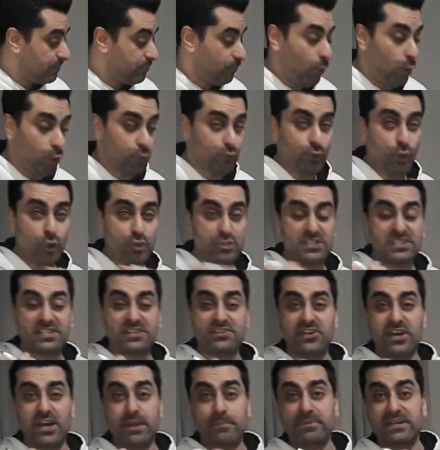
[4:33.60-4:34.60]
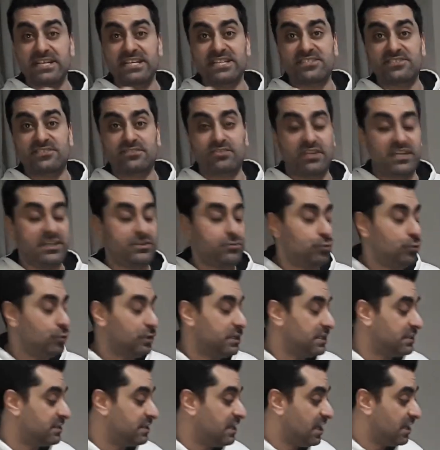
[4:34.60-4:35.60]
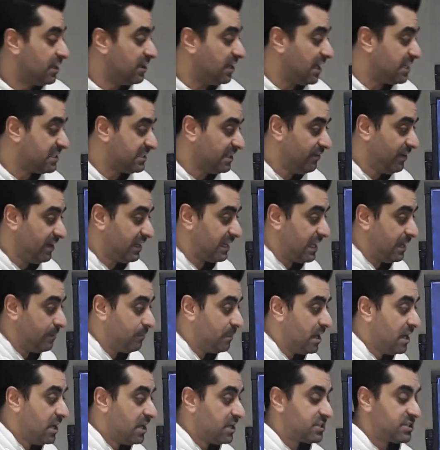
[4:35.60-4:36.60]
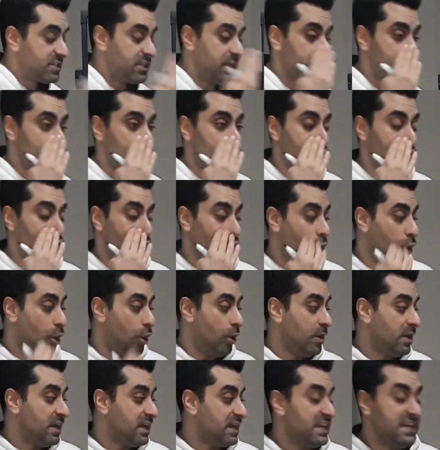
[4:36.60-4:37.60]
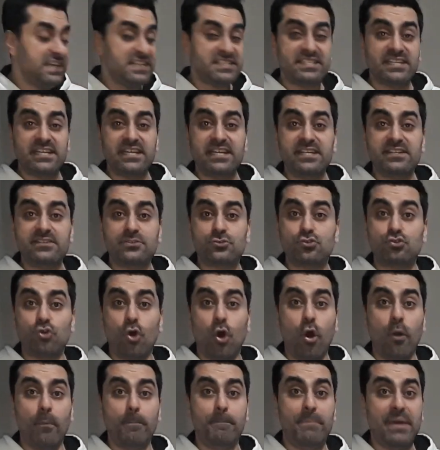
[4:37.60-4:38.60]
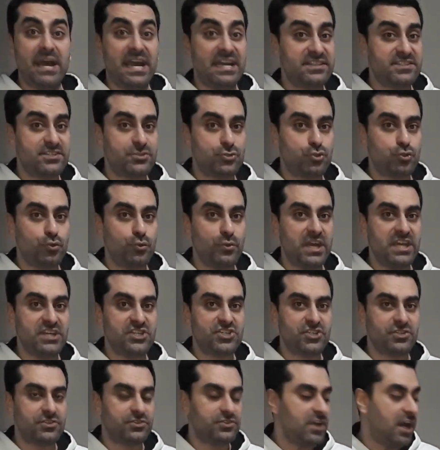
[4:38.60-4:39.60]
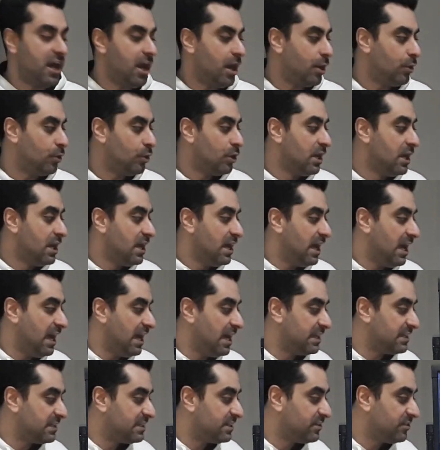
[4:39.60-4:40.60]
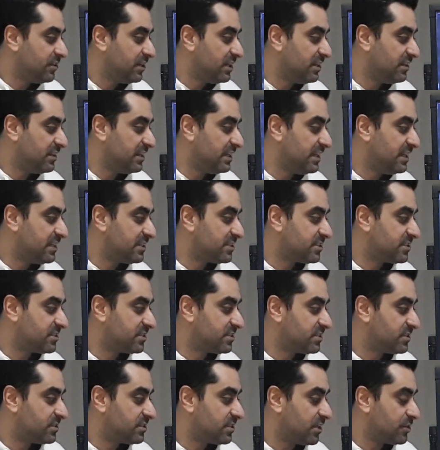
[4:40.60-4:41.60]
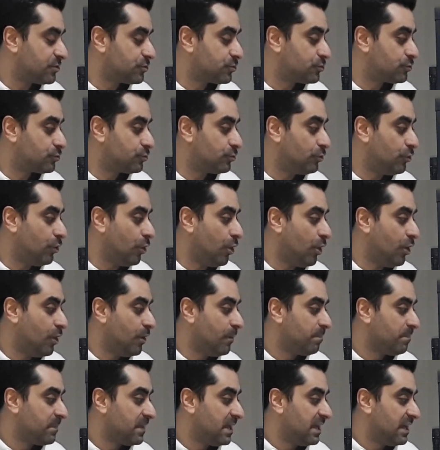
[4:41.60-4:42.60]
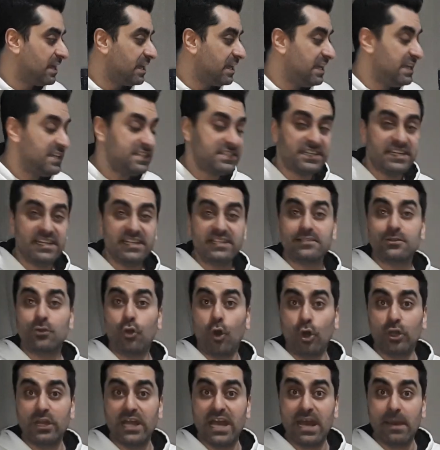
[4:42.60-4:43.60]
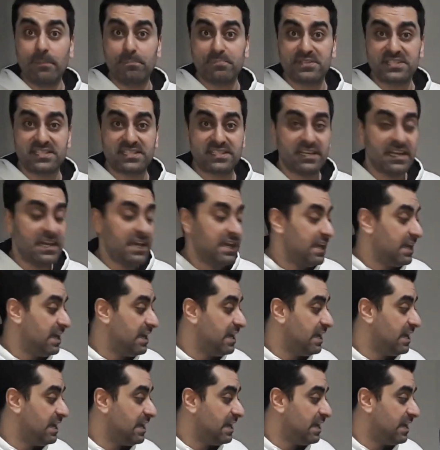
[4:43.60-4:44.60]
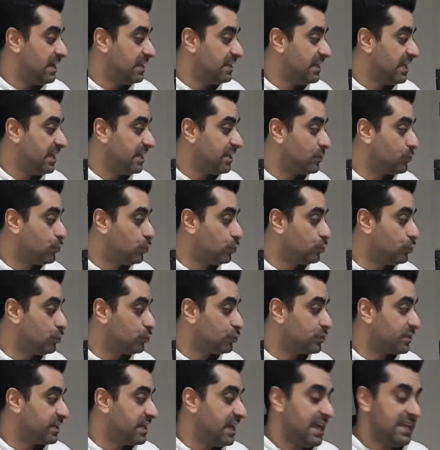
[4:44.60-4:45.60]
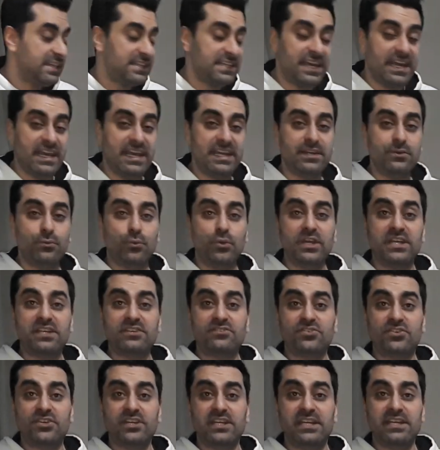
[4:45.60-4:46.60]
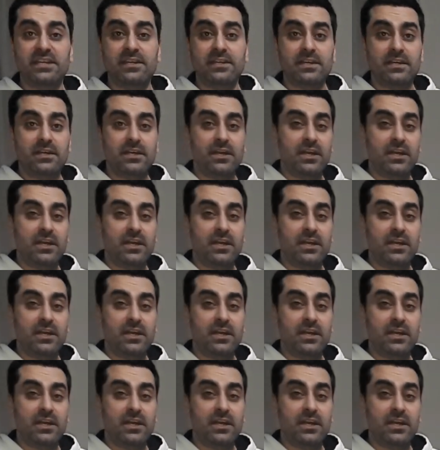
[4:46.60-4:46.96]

won versus Cremonese 3-2 in last away game. Sassuolo is in so bad situation now, and really Sassuolo is in collapse. They couldn't get any victory